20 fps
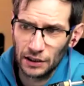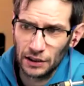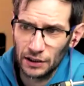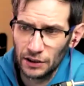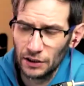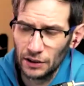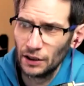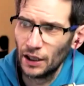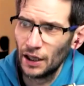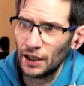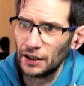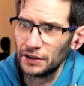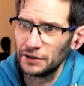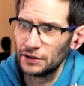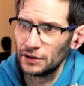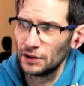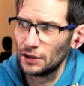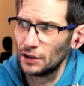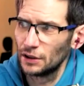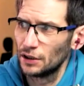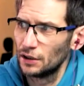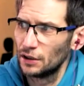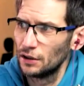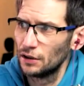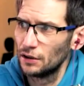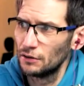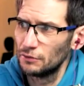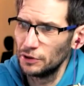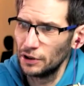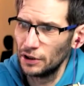and
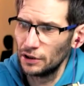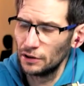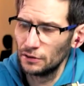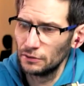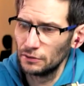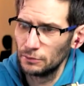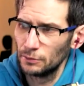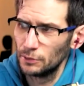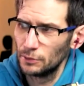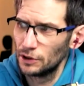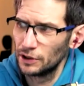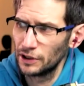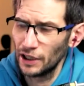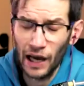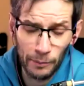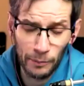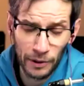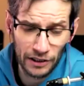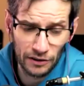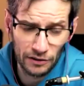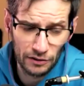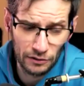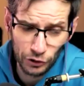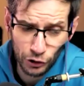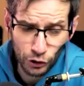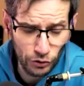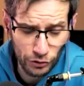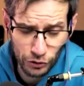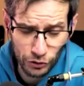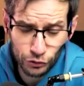yeah. I mean,
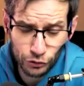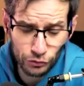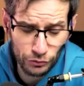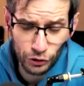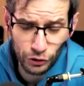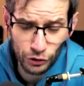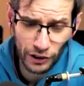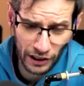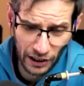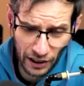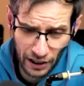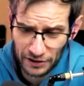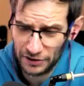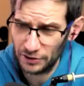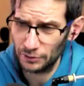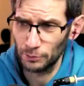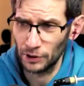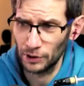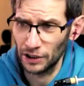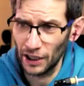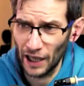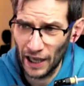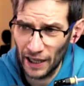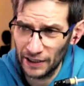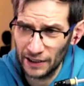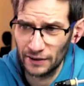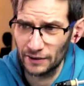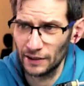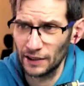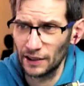you can ask me
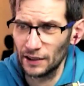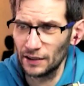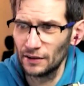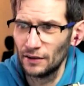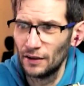anything.